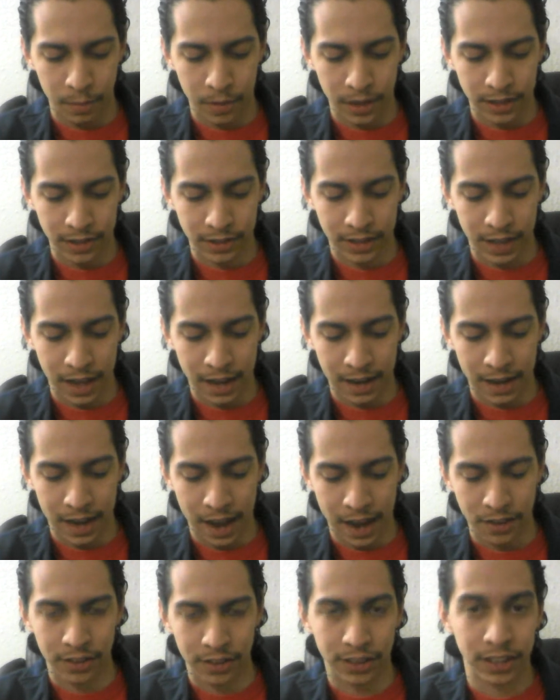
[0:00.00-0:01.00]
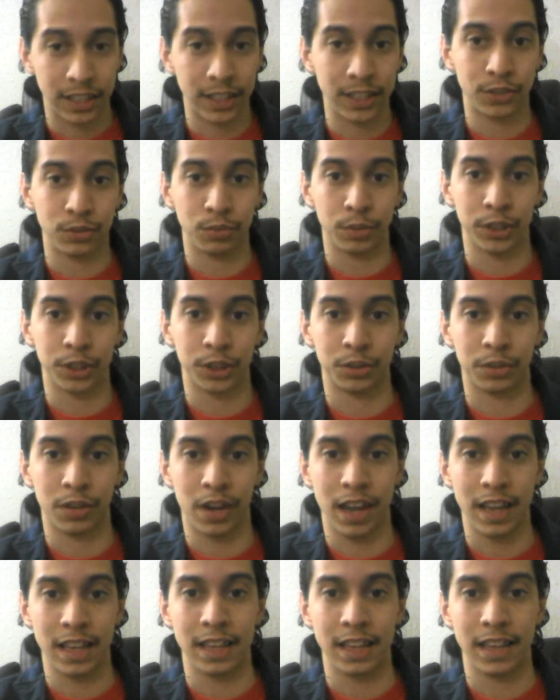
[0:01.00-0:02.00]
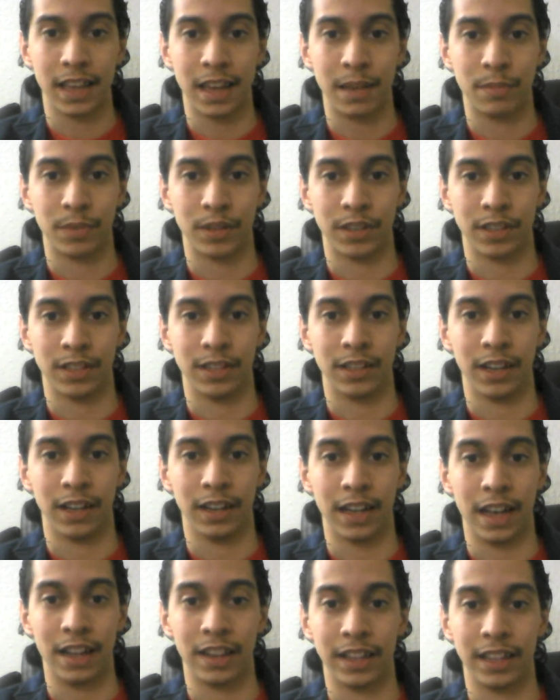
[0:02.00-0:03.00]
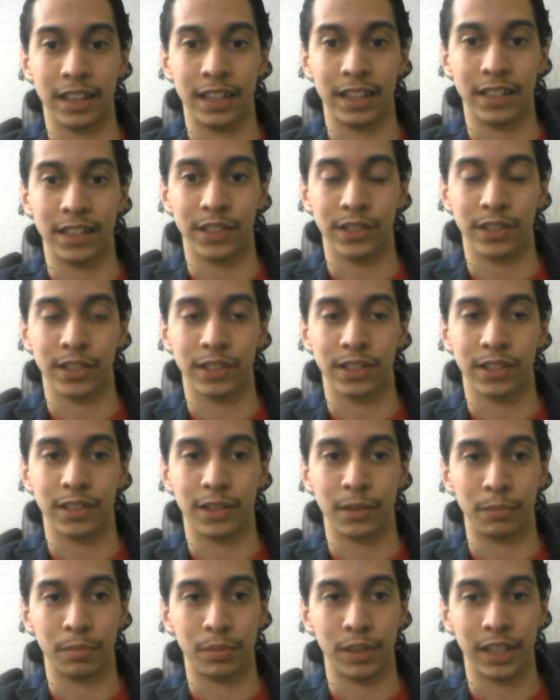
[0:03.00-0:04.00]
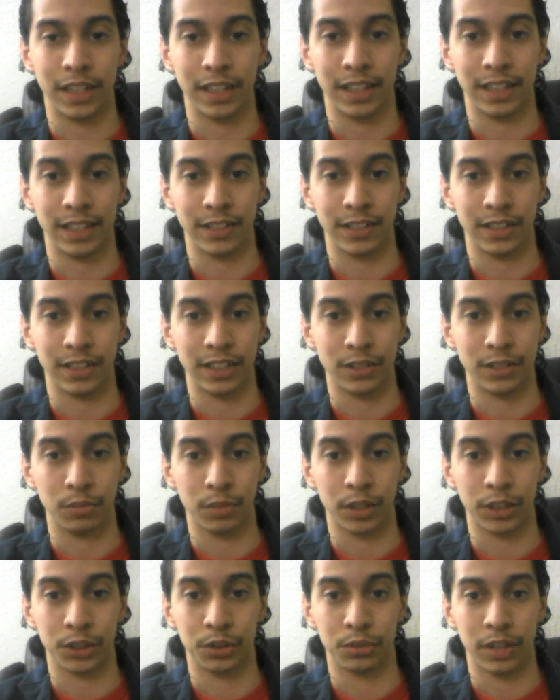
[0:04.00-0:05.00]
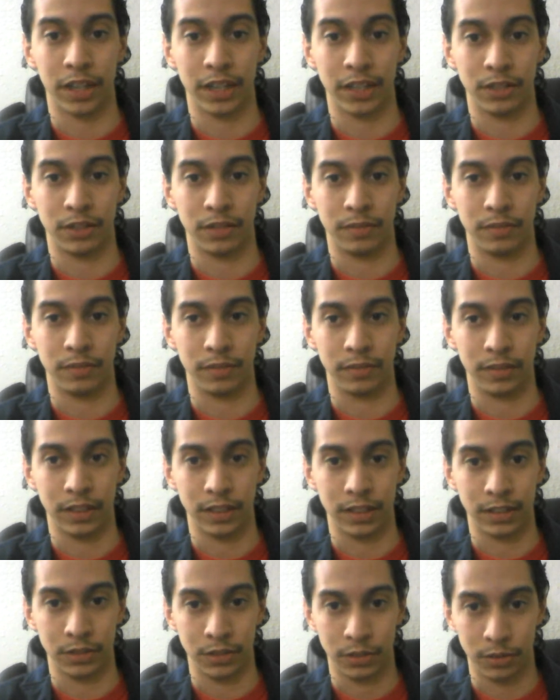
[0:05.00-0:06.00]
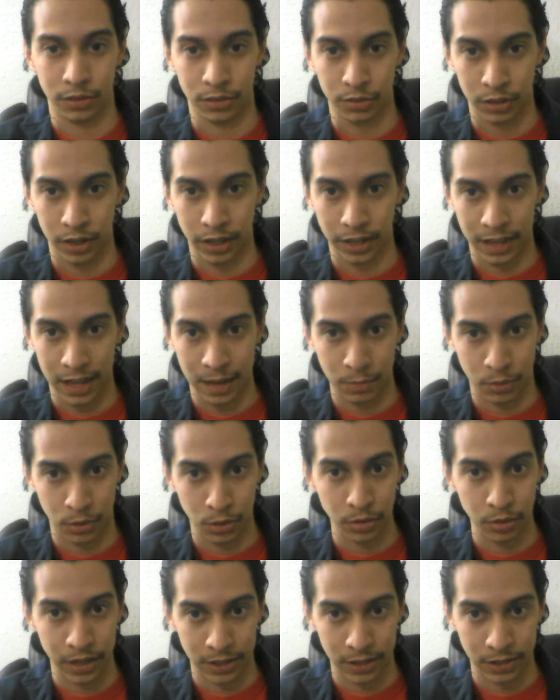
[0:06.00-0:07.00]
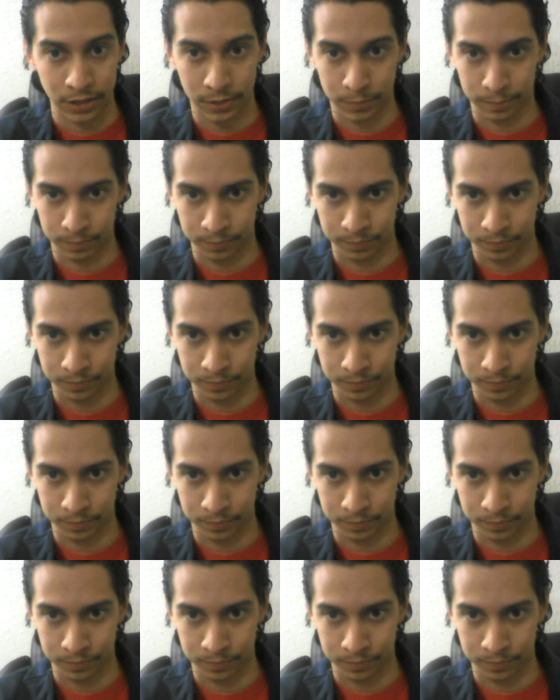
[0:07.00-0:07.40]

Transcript: is that now that the East-West Shrine Game is done, now that he has completed his East-West Shrine Game duties,